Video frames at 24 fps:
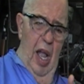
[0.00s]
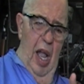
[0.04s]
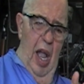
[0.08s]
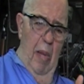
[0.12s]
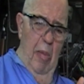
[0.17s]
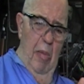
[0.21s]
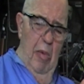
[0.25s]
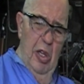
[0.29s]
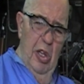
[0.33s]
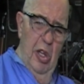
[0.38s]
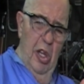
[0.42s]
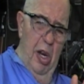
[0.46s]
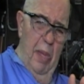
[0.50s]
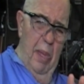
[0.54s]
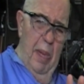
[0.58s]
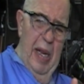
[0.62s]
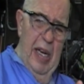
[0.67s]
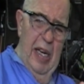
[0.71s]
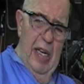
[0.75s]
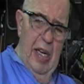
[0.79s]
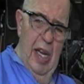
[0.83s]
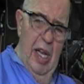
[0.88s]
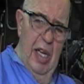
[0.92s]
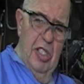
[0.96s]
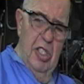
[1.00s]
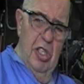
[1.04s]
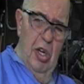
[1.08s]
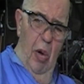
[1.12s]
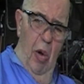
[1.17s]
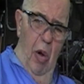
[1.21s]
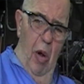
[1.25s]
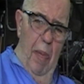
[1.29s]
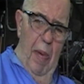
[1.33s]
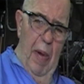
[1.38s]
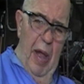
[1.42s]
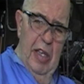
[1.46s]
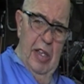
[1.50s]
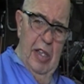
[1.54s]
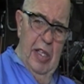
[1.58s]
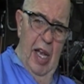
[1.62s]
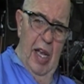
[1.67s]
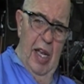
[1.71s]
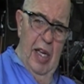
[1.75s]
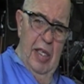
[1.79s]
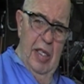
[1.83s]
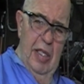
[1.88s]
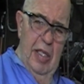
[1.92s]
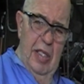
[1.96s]
I'm a little bit nutso about
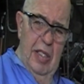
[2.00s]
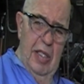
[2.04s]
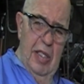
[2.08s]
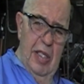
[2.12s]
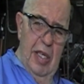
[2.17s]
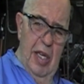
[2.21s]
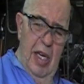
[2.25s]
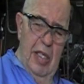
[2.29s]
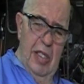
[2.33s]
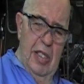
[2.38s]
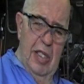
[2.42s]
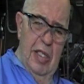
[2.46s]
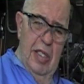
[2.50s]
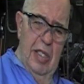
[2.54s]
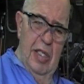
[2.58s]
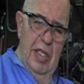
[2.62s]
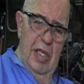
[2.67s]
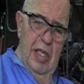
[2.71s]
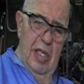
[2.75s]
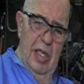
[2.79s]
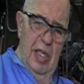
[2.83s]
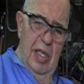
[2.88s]
that since